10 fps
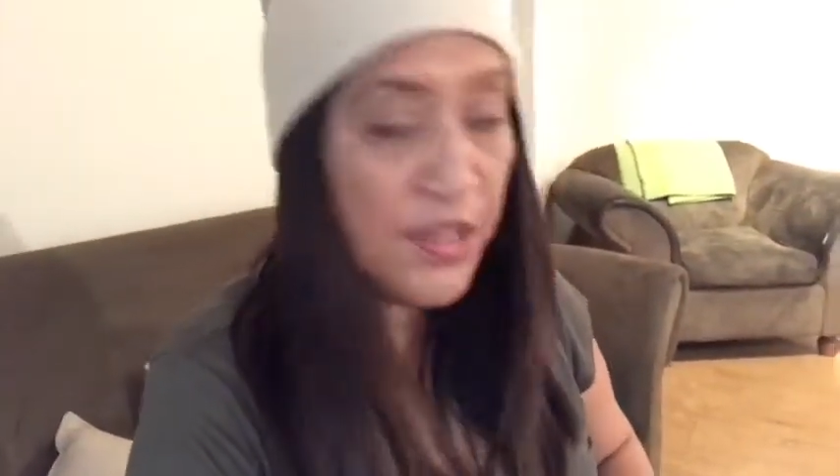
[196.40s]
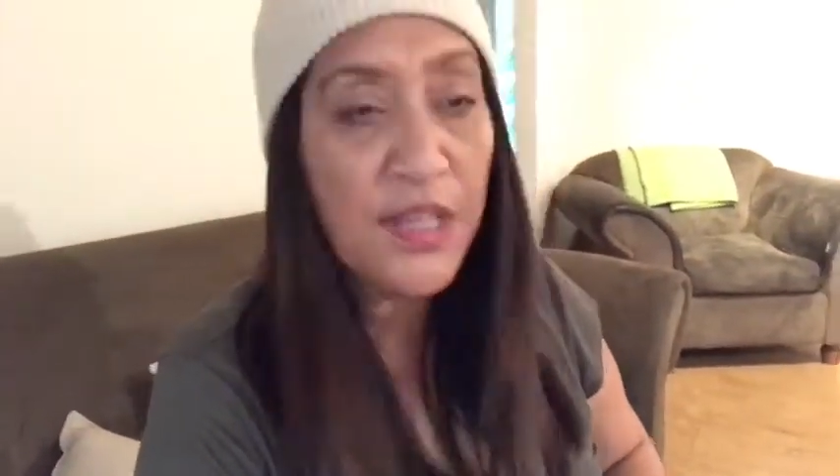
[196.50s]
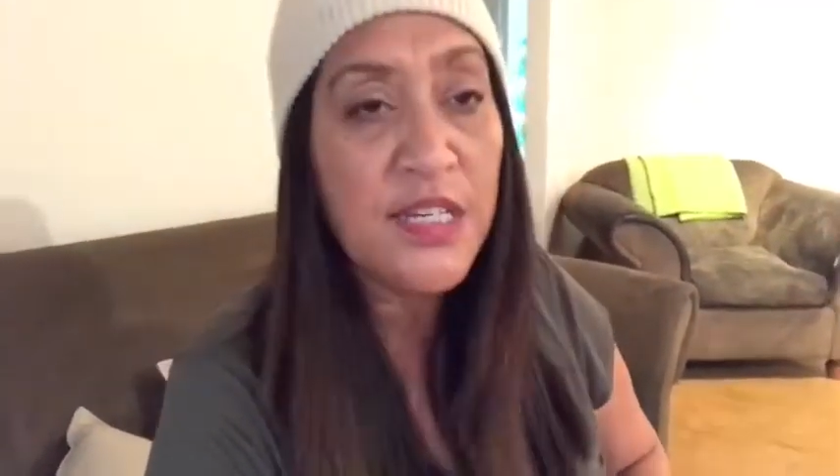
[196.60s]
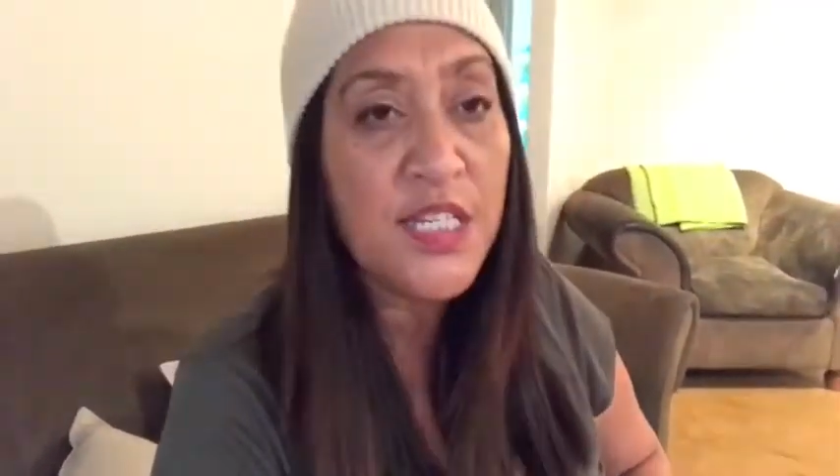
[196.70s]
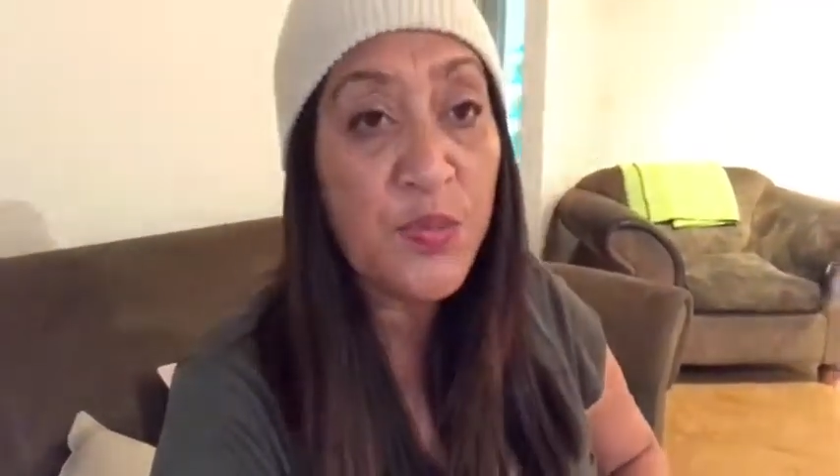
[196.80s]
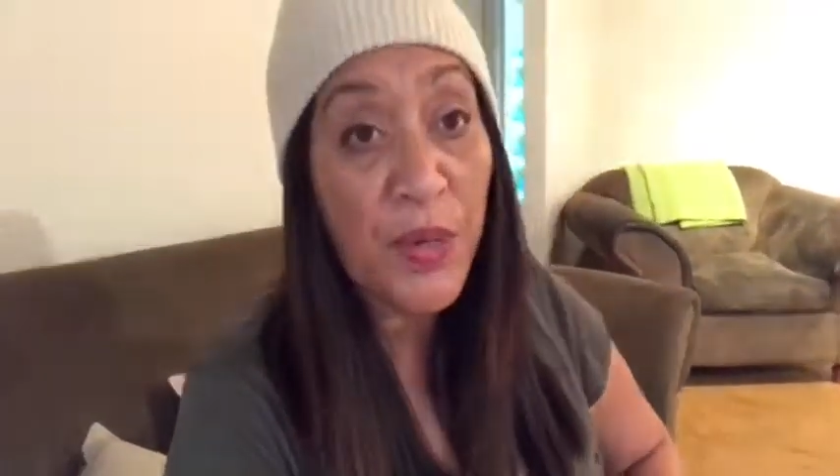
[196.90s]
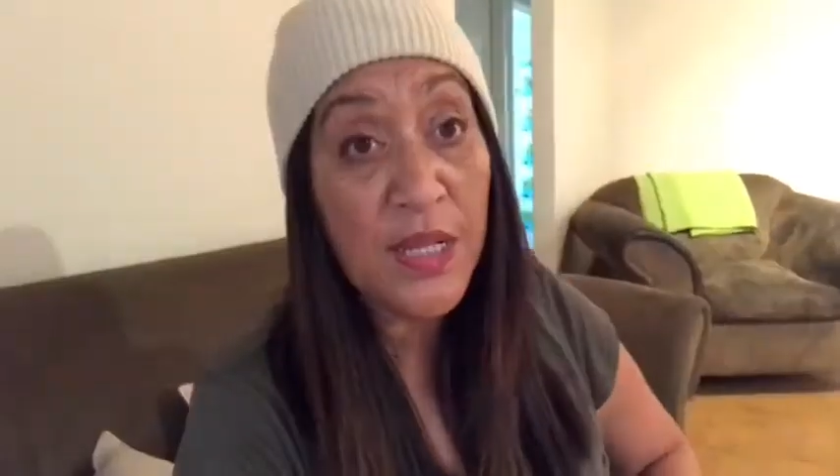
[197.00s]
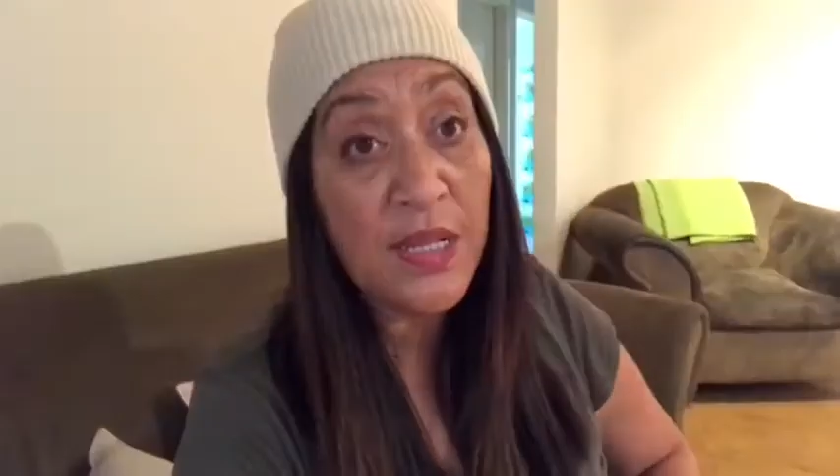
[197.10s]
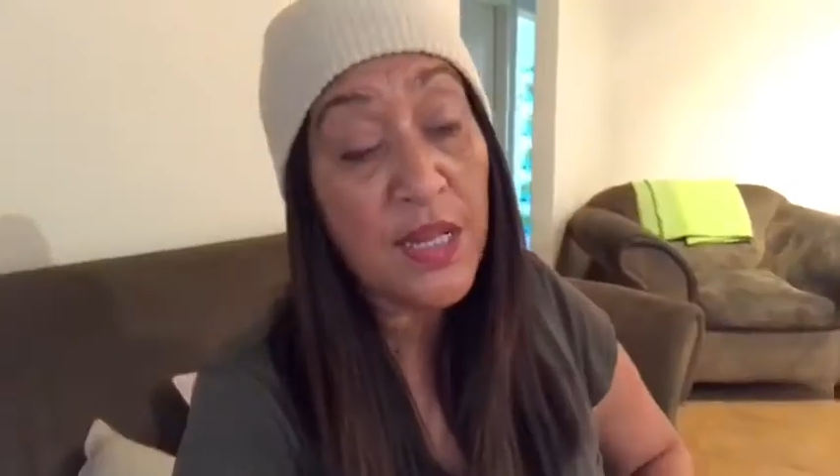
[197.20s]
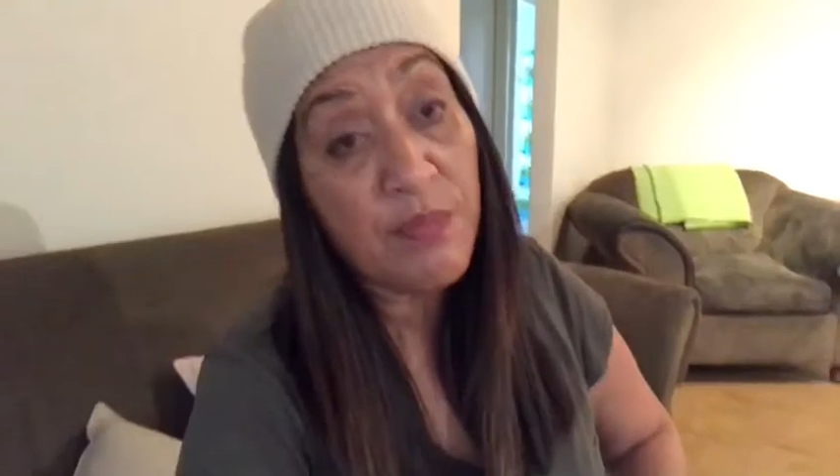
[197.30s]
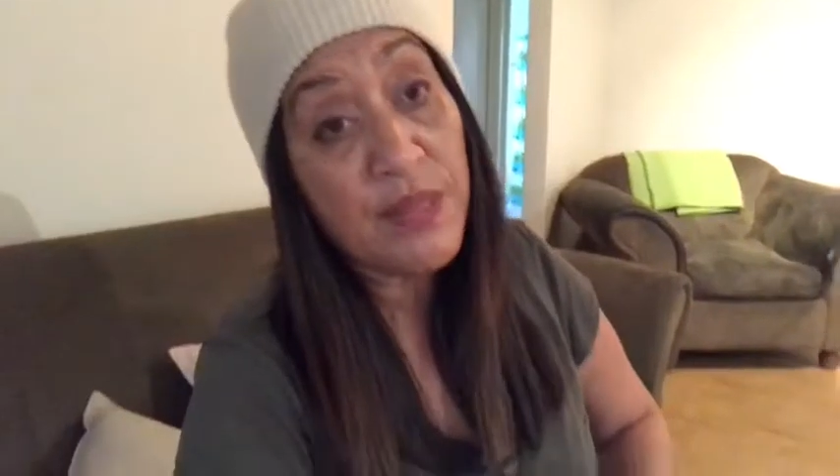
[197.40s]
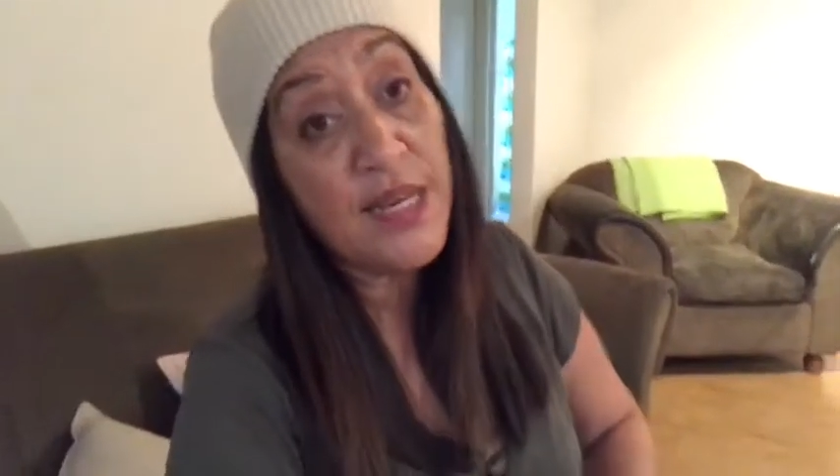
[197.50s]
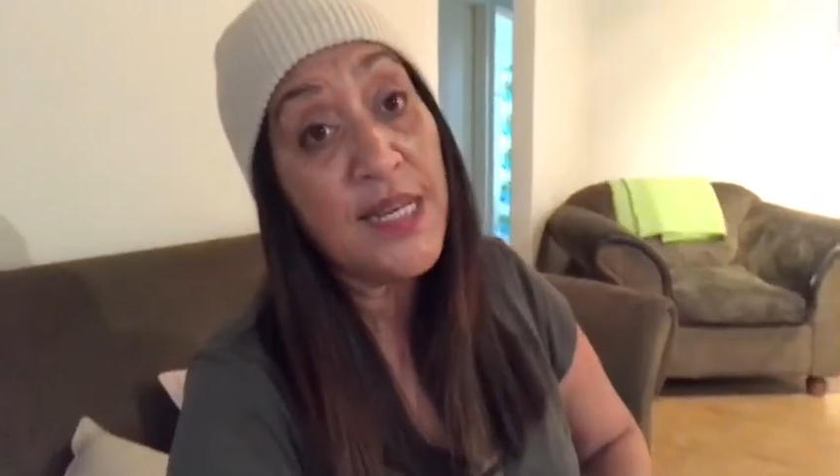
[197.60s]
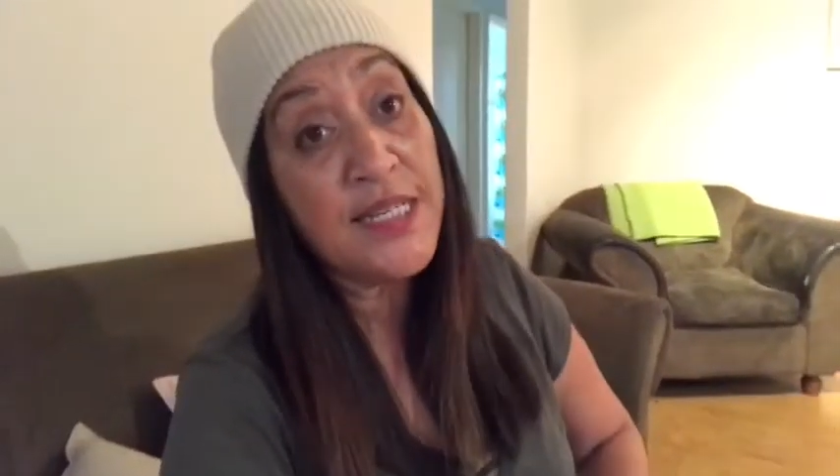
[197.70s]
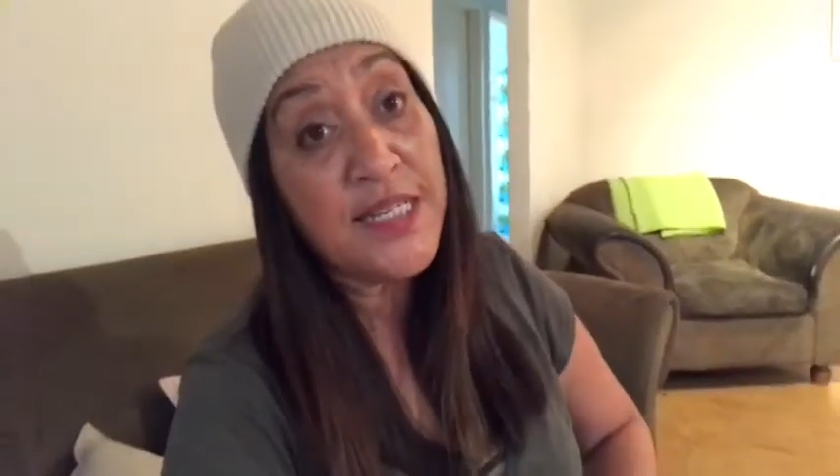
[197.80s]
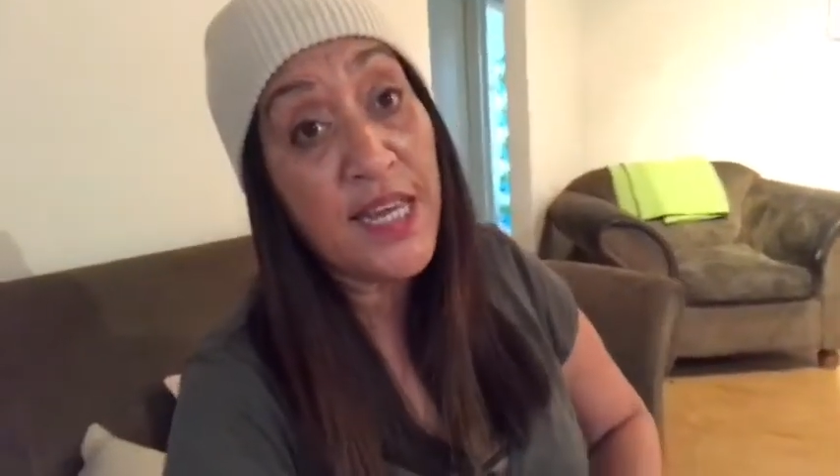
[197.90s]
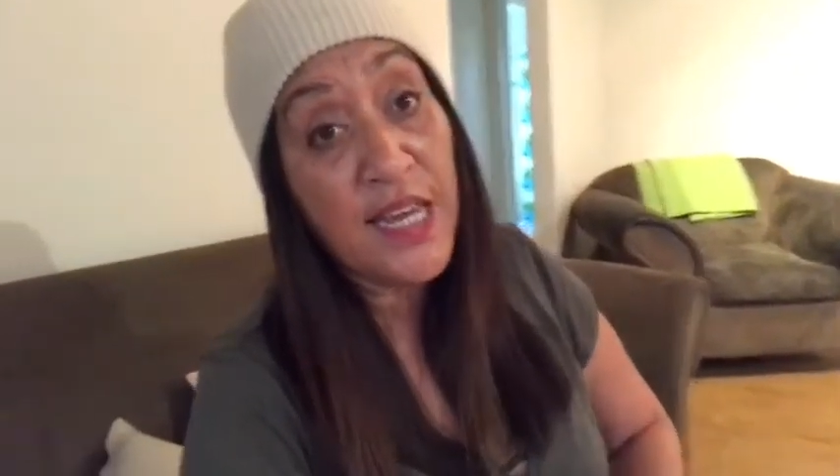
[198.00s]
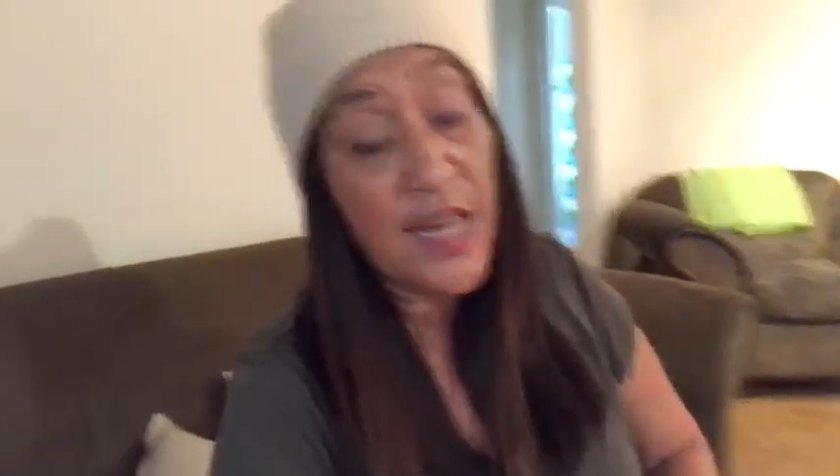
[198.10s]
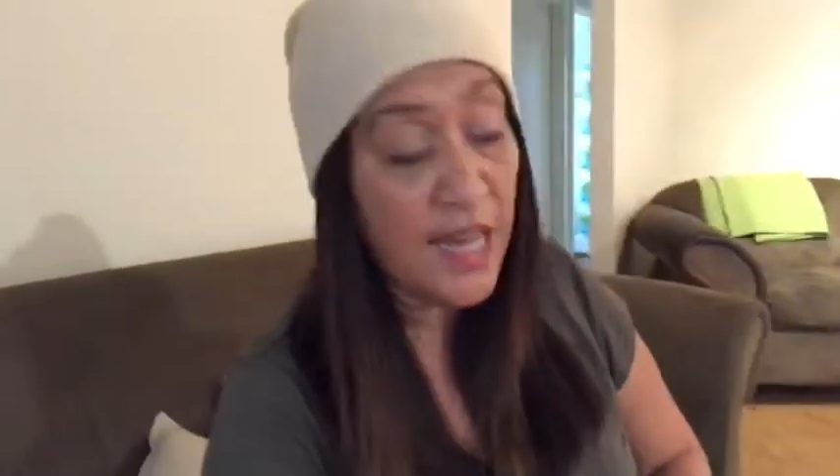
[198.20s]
think they're spending a couple of days there,